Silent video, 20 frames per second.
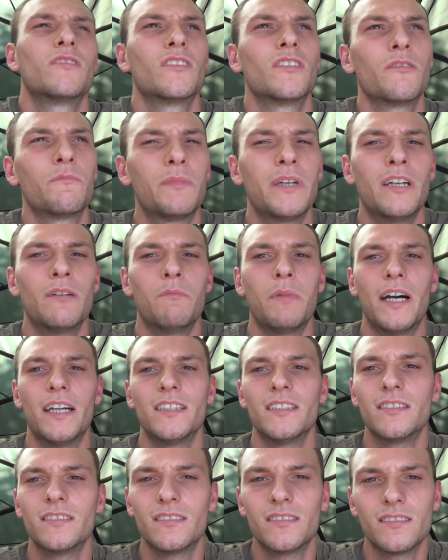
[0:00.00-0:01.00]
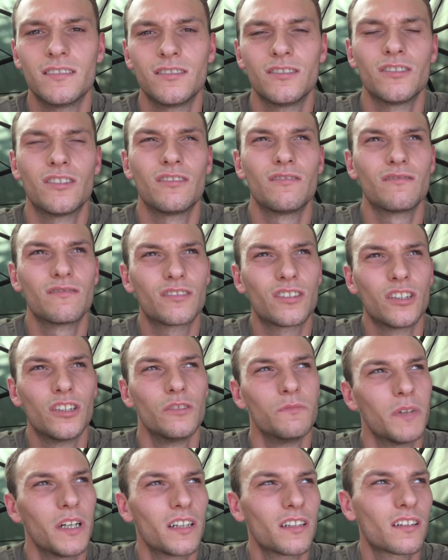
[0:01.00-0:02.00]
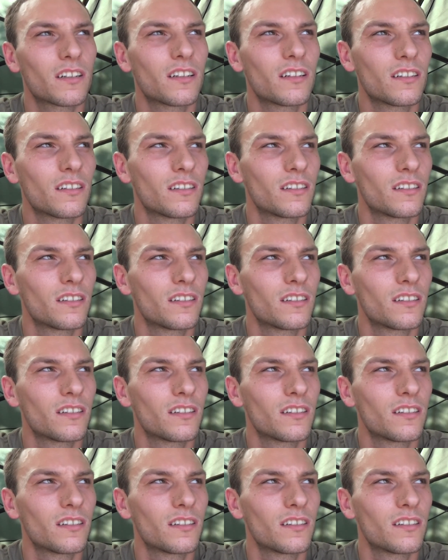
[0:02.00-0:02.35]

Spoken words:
a bit of bait, not too much,